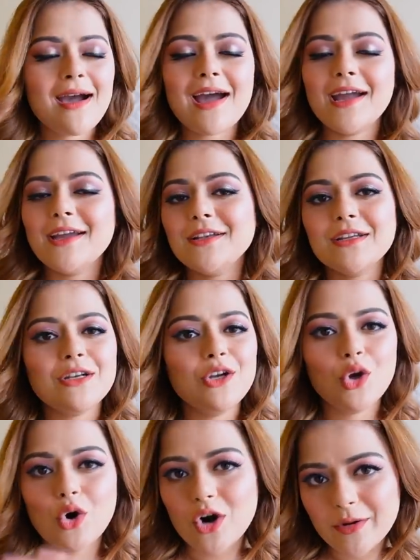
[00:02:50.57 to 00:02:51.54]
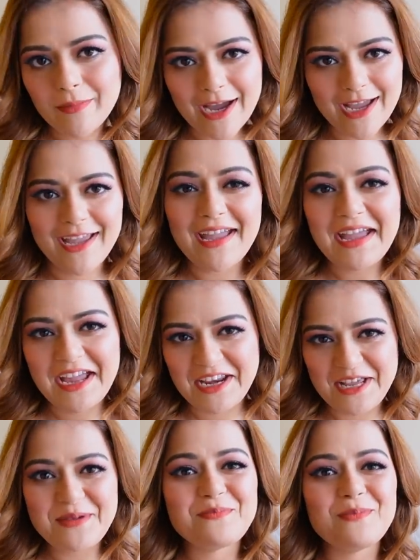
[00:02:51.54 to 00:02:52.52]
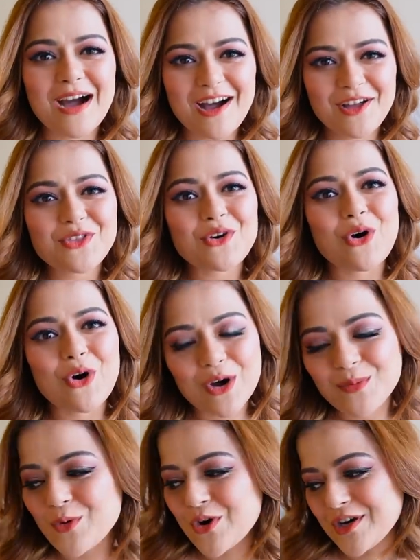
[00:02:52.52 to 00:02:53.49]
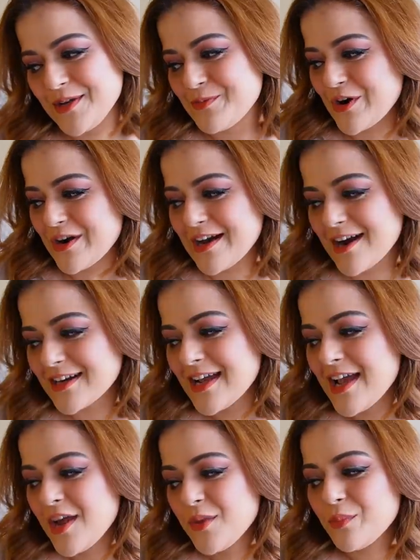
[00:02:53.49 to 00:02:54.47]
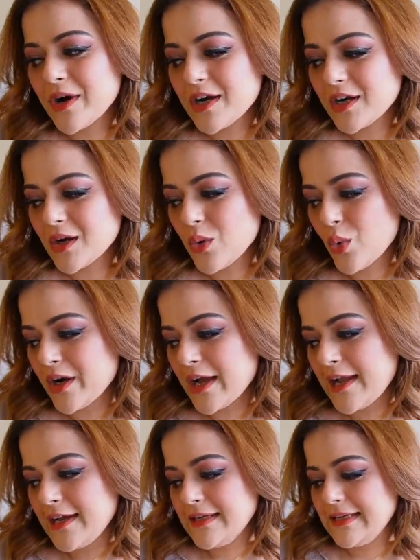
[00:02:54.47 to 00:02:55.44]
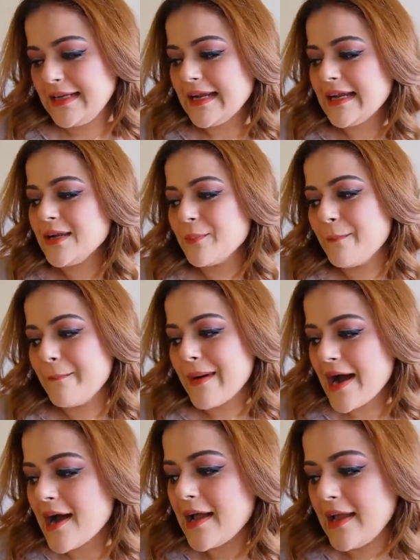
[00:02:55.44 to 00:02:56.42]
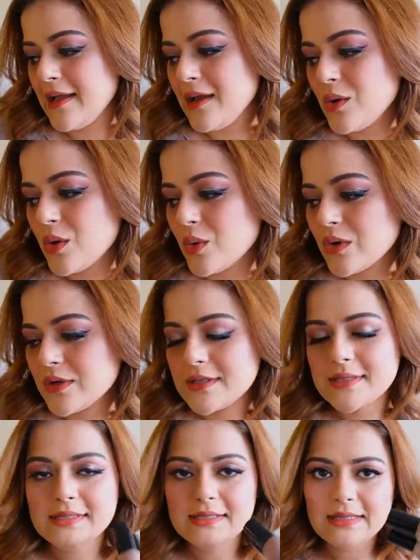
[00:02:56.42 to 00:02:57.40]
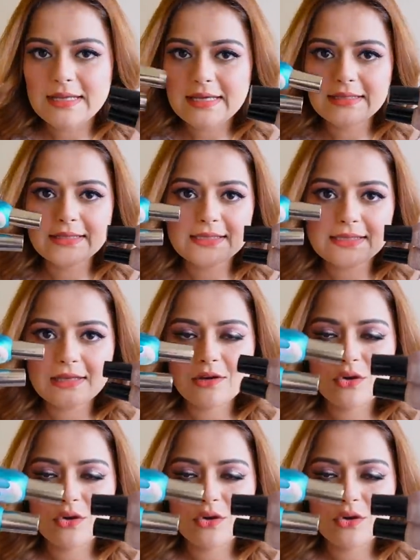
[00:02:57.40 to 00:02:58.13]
I did not buy any bath or body product, but what I did buy was these